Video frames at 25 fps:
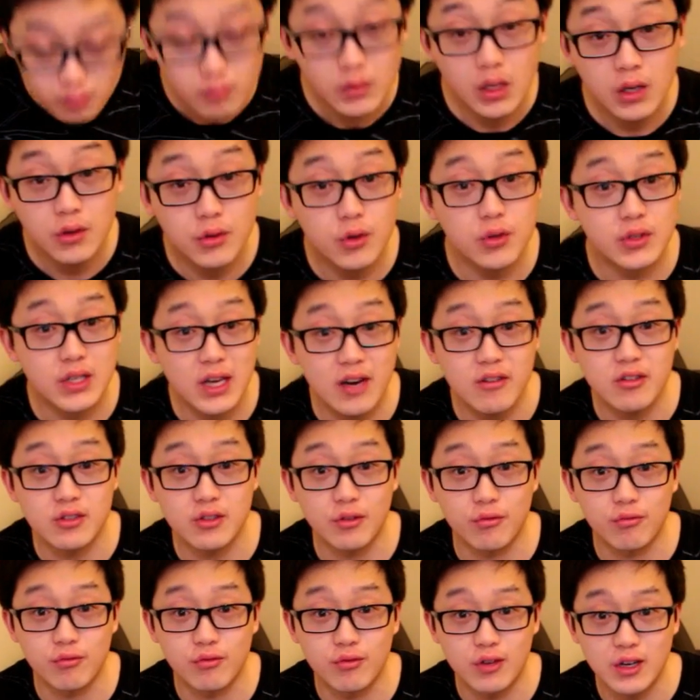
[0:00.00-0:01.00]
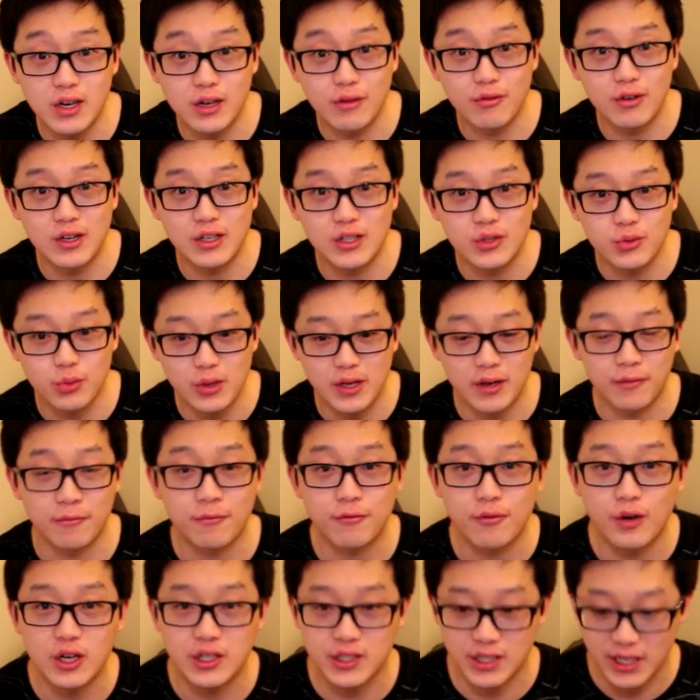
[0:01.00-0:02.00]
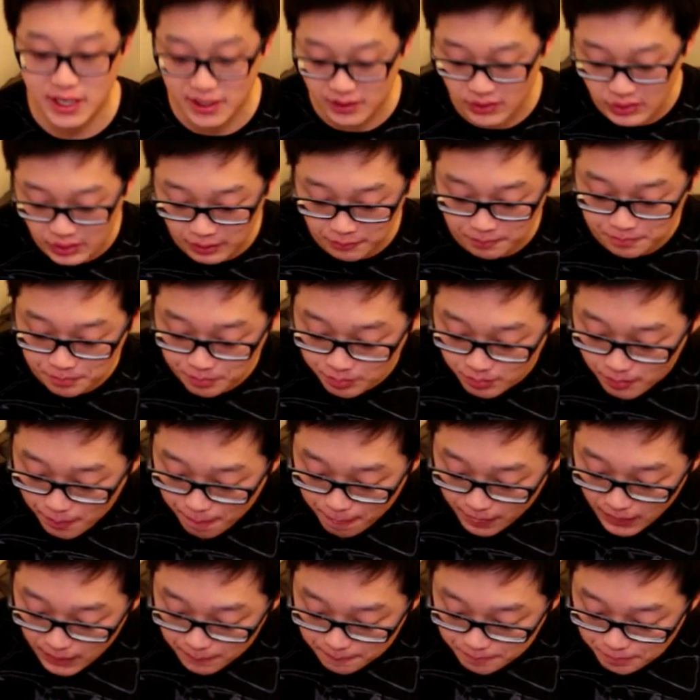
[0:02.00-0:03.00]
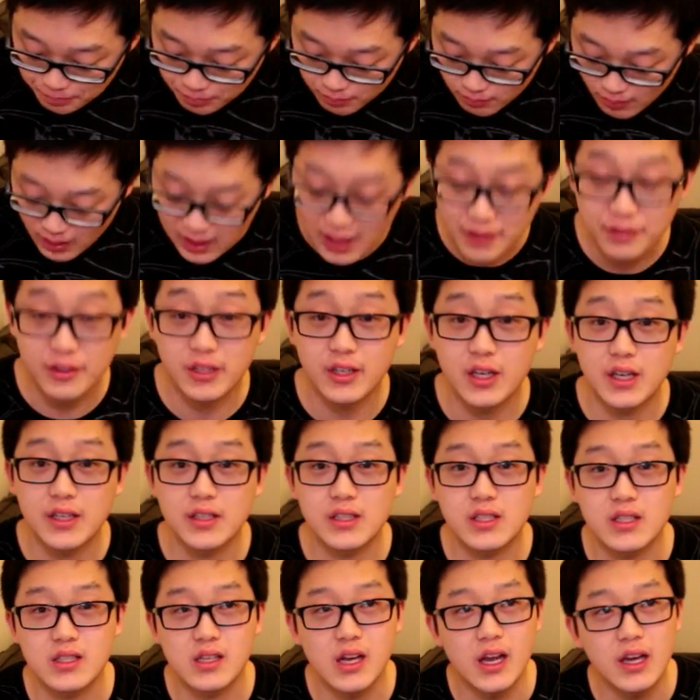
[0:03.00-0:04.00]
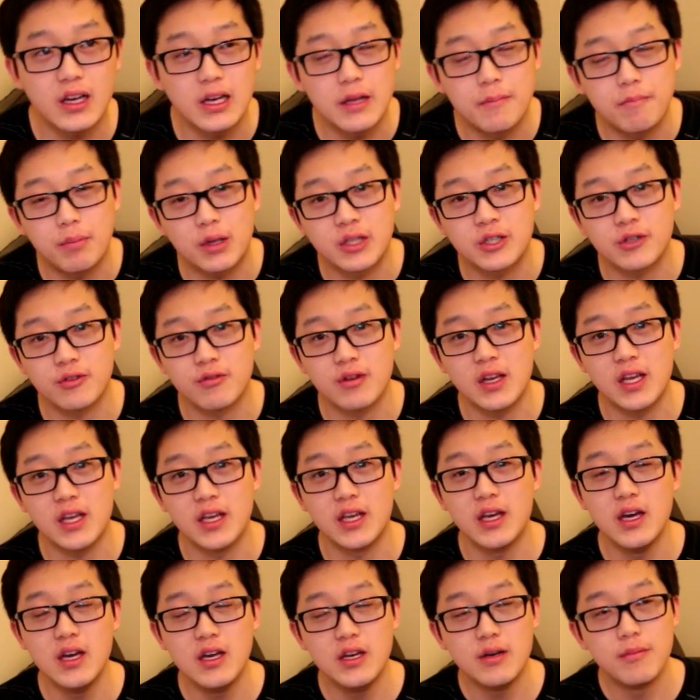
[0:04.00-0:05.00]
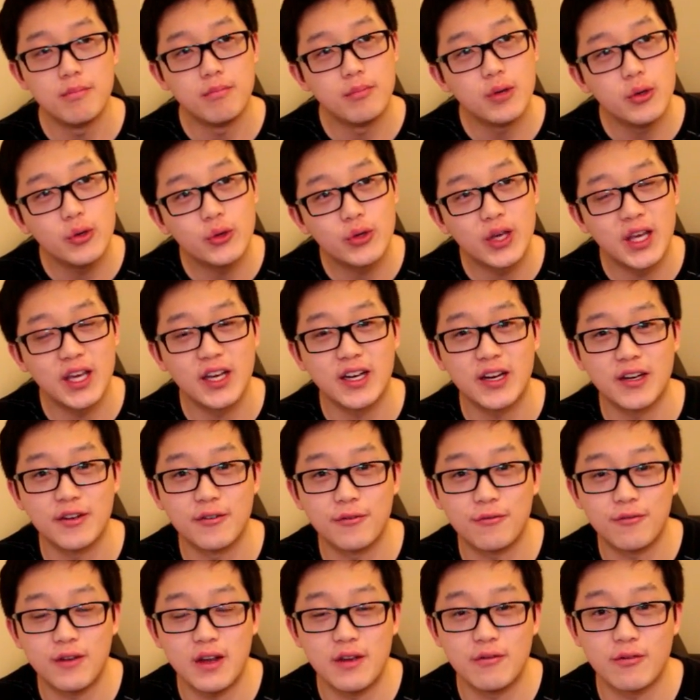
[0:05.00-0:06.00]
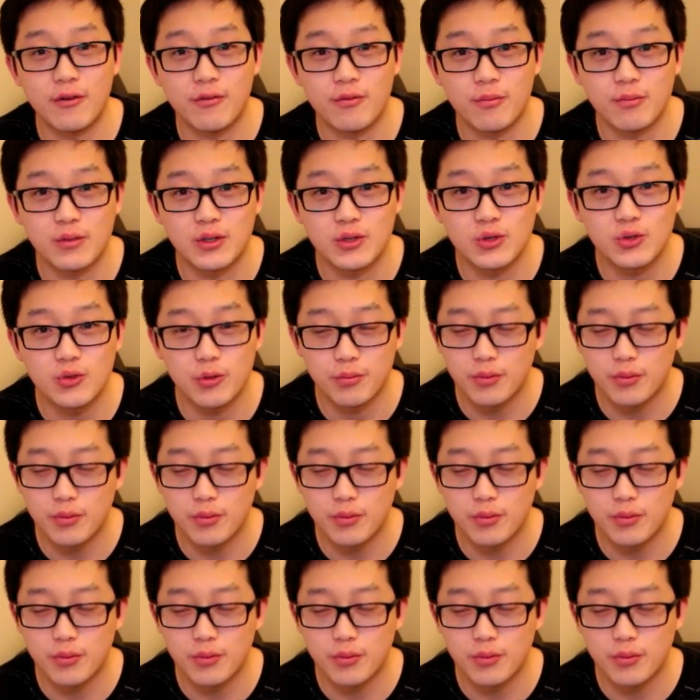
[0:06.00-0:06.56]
those carrots are really sweet and fresh tasting. And the nice slightly buttery, milky kind of flavor from the soup.